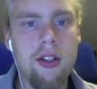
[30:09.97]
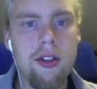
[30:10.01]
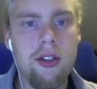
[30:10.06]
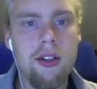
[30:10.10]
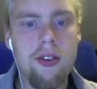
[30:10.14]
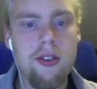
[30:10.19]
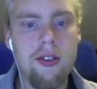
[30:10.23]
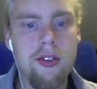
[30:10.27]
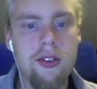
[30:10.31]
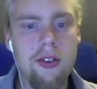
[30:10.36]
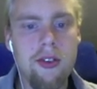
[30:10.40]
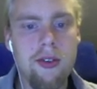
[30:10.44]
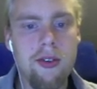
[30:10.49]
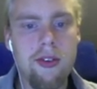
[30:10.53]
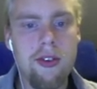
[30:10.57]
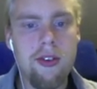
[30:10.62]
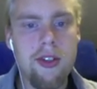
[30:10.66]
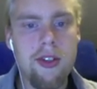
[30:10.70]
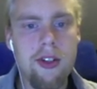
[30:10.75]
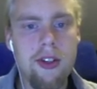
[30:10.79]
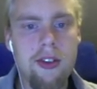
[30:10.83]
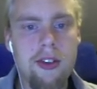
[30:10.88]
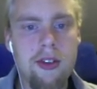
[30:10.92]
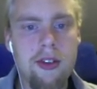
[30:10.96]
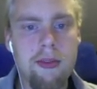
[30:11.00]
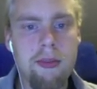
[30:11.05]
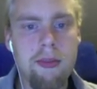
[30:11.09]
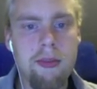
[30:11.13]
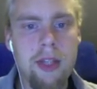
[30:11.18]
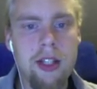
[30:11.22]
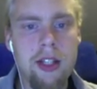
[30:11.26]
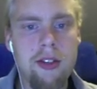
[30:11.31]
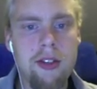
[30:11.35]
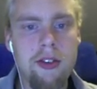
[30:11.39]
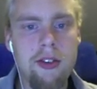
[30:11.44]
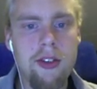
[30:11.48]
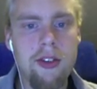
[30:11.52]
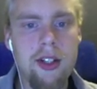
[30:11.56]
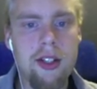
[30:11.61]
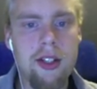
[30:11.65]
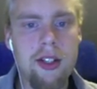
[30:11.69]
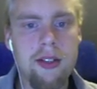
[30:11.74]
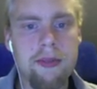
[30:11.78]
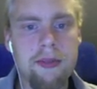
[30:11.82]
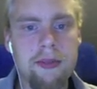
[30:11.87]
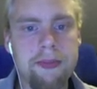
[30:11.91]
to use this menu
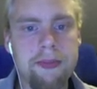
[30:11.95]
scene.